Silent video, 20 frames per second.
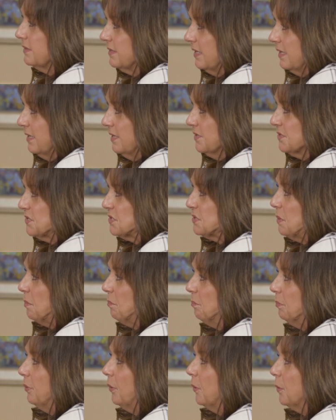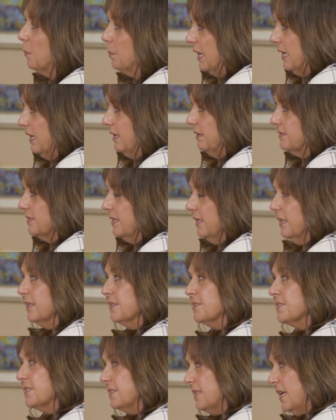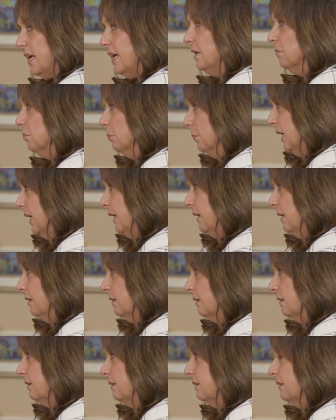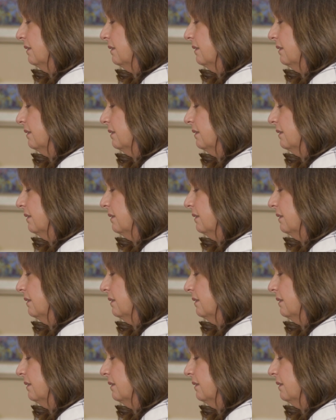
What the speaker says: does probate an estate mean?